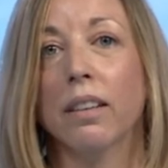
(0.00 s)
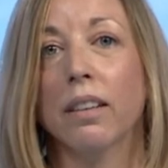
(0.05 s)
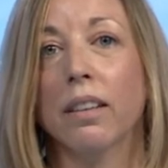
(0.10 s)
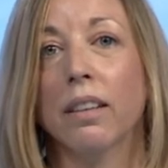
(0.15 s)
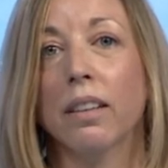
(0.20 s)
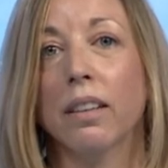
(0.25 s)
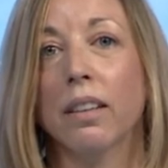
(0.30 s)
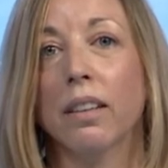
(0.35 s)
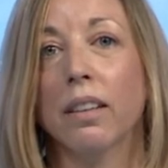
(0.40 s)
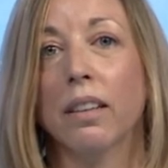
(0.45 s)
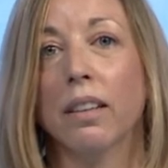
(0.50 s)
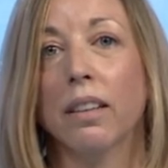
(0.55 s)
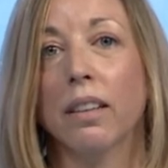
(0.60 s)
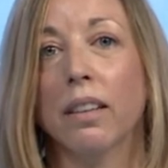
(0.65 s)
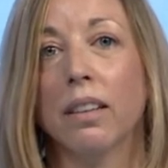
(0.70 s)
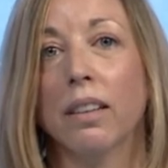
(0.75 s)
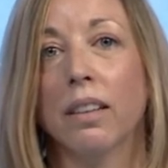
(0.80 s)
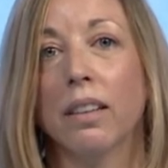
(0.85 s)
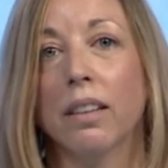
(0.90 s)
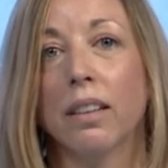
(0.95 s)

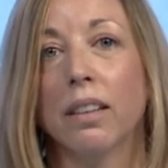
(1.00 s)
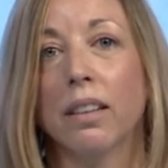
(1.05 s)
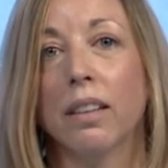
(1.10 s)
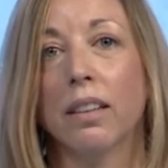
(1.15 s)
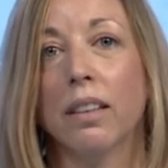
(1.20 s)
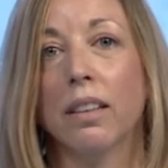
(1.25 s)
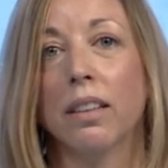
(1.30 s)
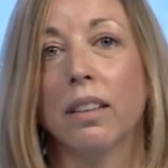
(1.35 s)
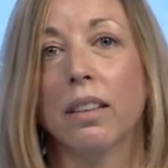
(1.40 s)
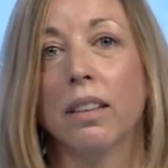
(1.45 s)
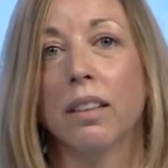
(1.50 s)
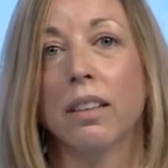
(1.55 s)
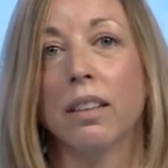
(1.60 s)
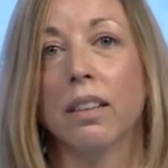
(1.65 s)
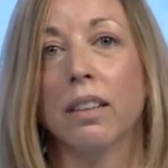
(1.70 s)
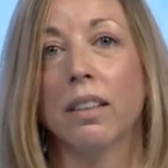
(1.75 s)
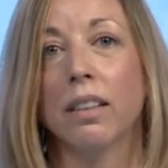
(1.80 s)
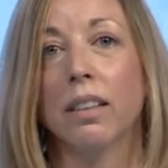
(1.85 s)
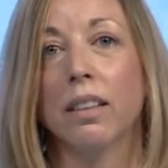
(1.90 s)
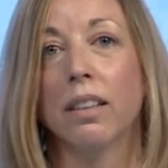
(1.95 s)

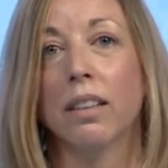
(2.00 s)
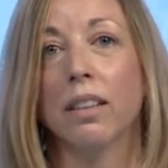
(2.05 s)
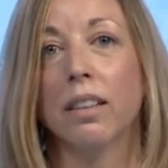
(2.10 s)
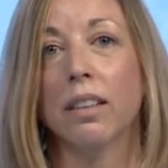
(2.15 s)
(no one is talking)